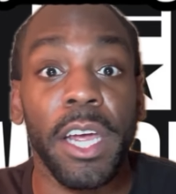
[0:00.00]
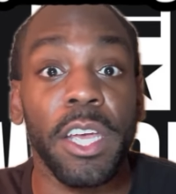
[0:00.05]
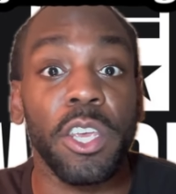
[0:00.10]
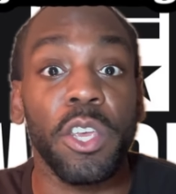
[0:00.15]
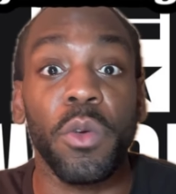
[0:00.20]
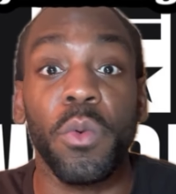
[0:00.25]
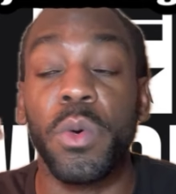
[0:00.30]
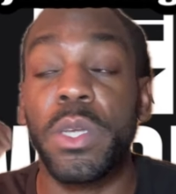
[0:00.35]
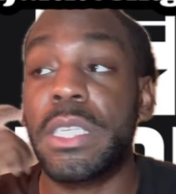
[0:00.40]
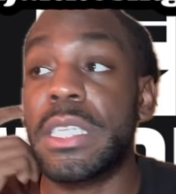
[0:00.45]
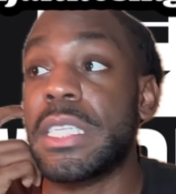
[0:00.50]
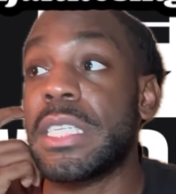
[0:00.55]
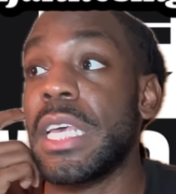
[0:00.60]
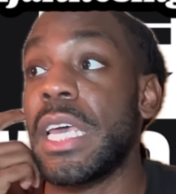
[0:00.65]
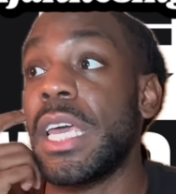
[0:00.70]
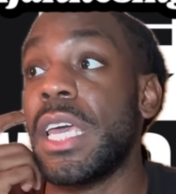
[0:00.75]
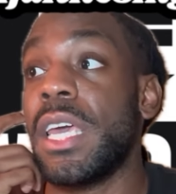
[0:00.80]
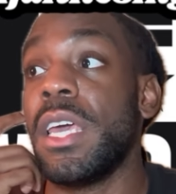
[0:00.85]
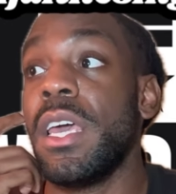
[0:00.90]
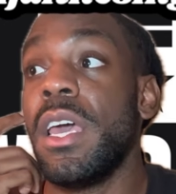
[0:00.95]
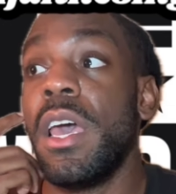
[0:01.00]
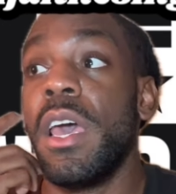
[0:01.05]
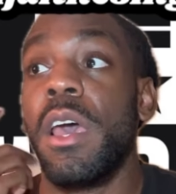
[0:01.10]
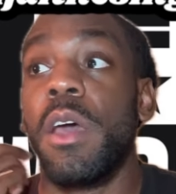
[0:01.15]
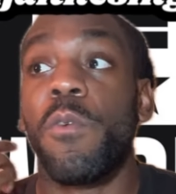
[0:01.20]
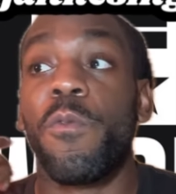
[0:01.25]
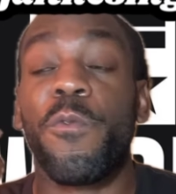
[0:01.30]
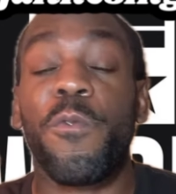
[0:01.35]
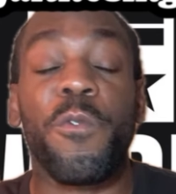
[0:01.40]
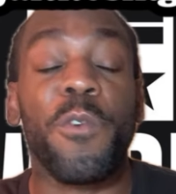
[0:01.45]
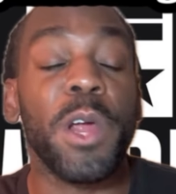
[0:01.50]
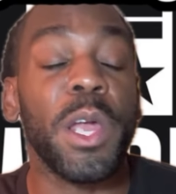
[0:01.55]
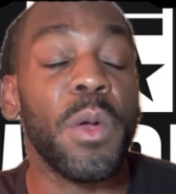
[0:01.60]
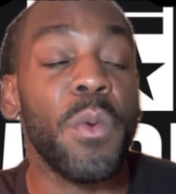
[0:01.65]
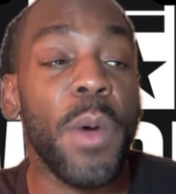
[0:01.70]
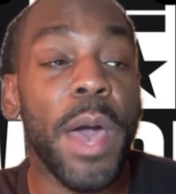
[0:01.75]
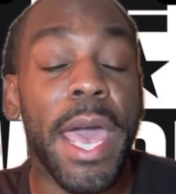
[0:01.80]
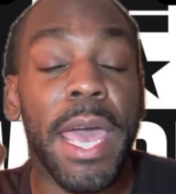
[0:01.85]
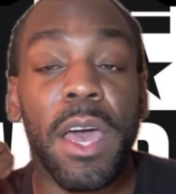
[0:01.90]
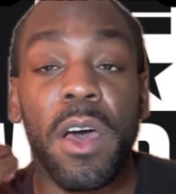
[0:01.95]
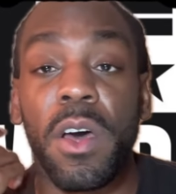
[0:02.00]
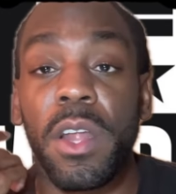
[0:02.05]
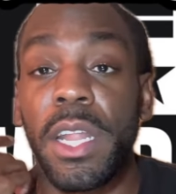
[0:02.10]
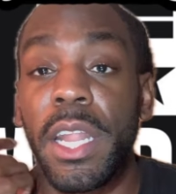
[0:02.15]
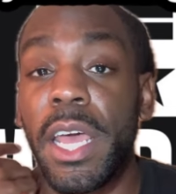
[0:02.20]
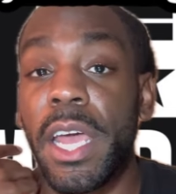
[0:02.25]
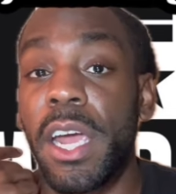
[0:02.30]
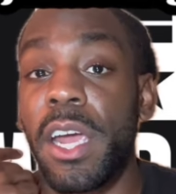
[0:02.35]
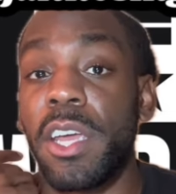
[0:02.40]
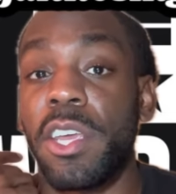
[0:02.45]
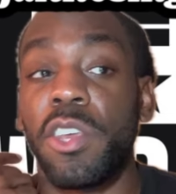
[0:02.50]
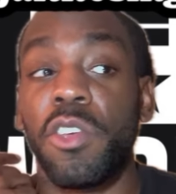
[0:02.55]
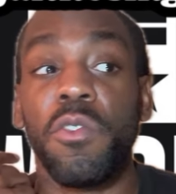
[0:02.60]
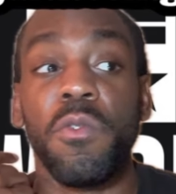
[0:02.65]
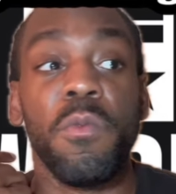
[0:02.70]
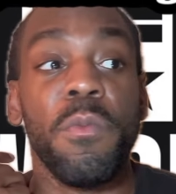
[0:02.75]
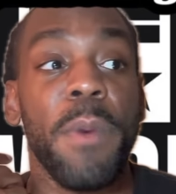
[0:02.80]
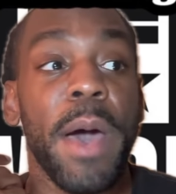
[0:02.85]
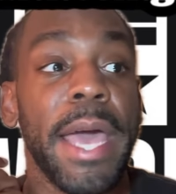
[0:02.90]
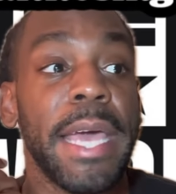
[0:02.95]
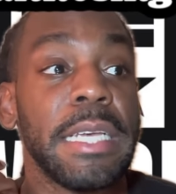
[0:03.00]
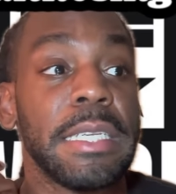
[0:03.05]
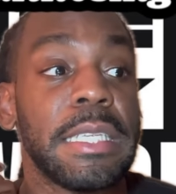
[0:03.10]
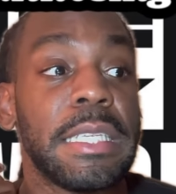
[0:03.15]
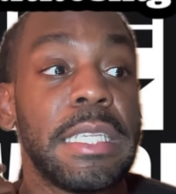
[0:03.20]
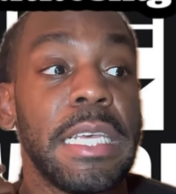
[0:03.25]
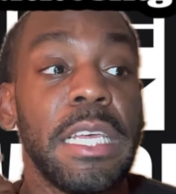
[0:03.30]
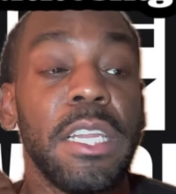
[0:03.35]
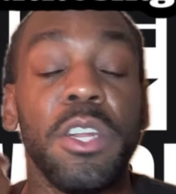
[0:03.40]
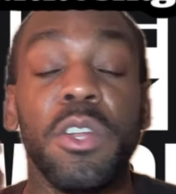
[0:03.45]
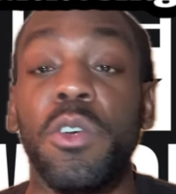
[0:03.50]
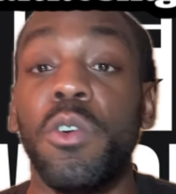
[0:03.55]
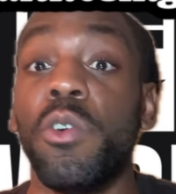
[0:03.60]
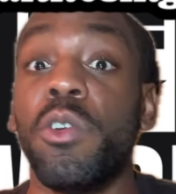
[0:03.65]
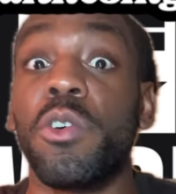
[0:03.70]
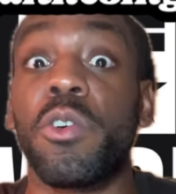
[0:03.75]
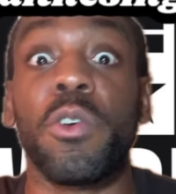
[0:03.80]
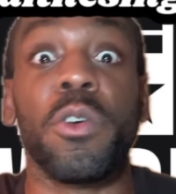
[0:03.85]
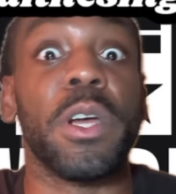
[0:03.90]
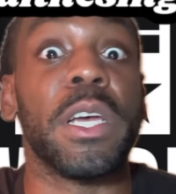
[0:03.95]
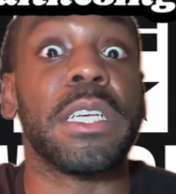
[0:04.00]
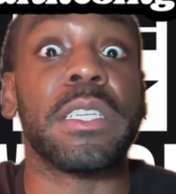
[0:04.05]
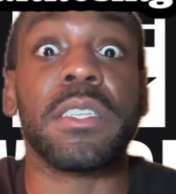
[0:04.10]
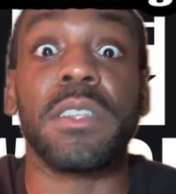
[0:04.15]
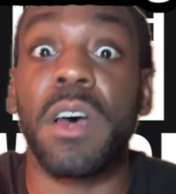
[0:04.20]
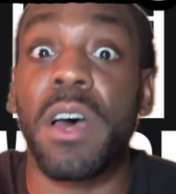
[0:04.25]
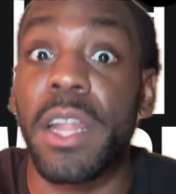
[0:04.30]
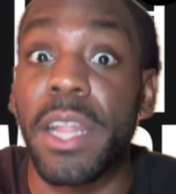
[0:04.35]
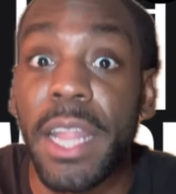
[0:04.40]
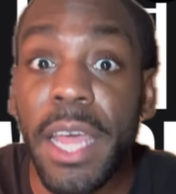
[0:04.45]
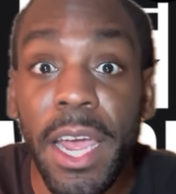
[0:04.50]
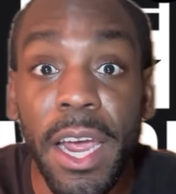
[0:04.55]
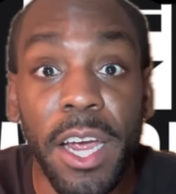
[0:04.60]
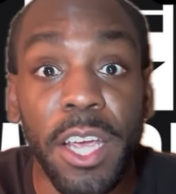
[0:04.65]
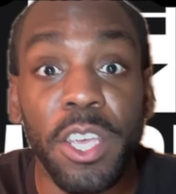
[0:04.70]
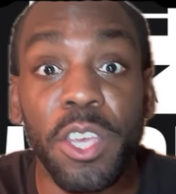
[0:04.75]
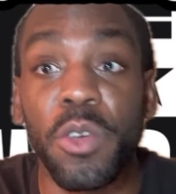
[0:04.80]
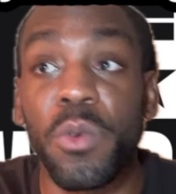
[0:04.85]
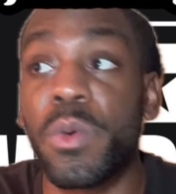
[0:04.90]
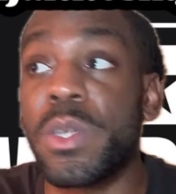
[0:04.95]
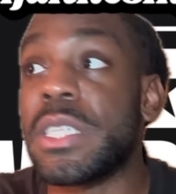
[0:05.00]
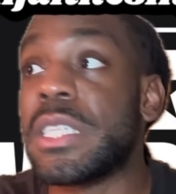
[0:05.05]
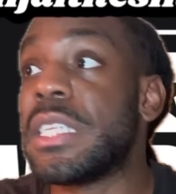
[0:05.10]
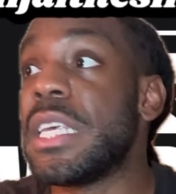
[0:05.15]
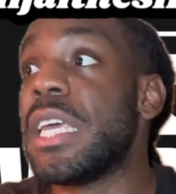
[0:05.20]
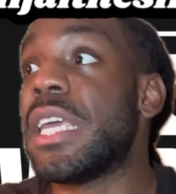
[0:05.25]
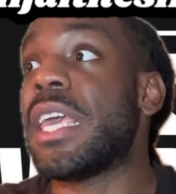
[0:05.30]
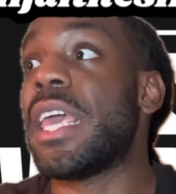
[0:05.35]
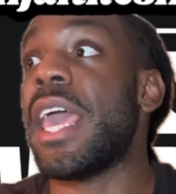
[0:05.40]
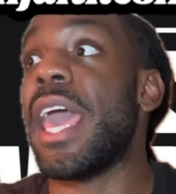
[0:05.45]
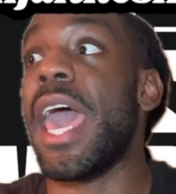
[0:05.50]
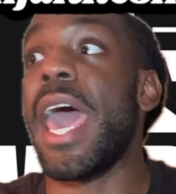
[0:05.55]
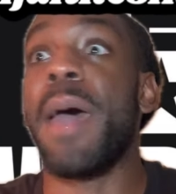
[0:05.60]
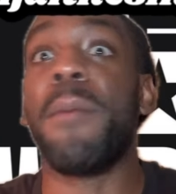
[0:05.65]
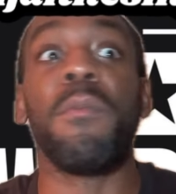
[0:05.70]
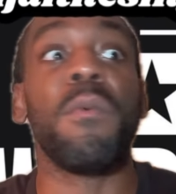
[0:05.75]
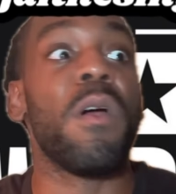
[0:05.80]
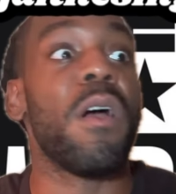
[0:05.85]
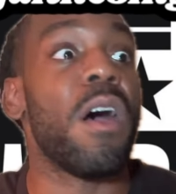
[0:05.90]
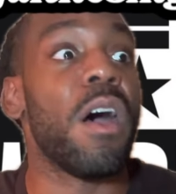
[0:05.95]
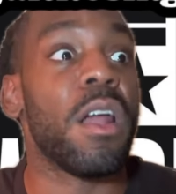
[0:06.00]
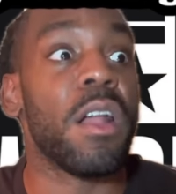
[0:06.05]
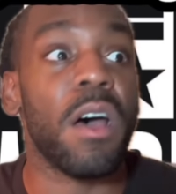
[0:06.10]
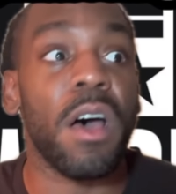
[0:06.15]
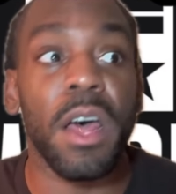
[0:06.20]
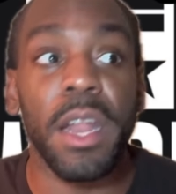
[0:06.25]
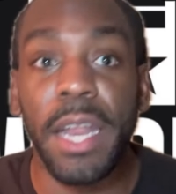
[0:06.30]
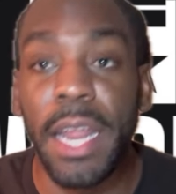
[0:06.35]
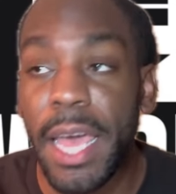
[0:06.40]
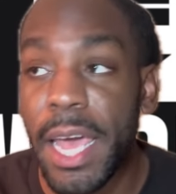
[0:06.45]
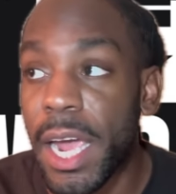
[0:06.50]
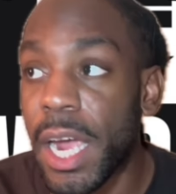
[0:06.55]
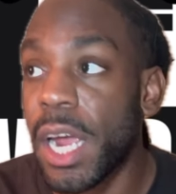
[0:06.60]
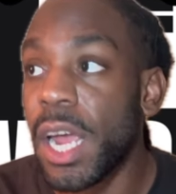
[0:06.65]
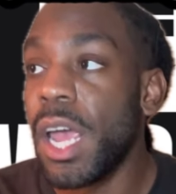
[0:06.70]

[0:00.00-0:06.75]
You would see Freeway on there. You might see Ludacris on there. You would see Cameron on there.